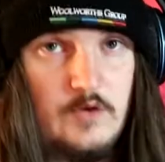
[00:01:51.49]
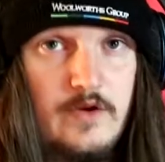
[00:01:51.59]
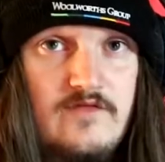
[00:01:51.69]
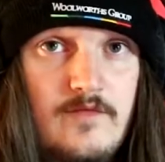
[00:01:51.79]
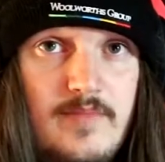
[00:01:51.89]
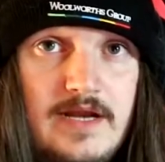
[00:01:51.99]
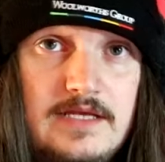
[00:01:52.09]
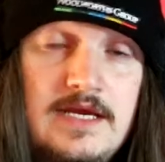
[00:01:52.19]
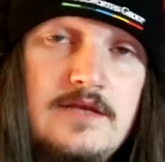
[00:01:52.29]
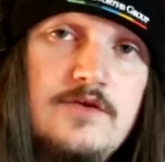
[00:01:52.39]
Or even better
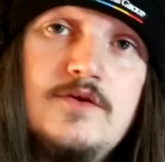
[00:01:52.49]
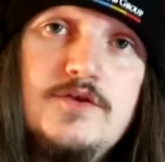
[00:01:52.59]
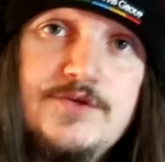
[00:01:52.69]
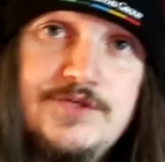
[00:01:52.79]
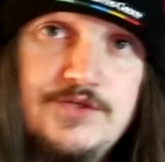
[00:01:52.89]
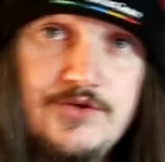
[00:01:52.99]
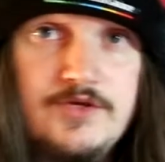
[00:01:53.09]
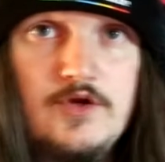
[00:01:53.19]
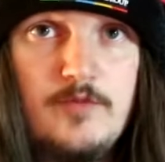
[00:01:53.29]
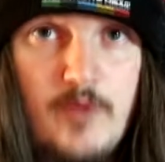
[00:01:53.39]
yet, you could use it
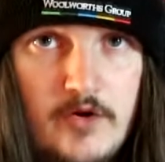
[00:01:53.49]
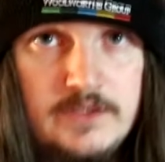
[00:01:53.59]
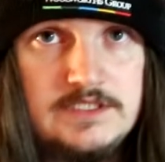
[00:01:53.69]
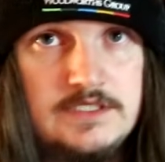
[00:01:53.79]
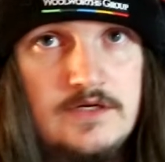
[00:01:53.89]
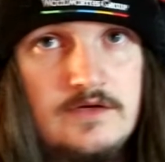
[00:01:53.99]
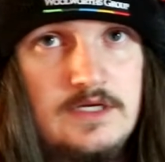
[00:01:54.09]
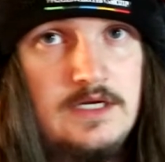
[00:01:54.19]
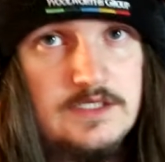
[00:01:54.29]
during your opponent's turn,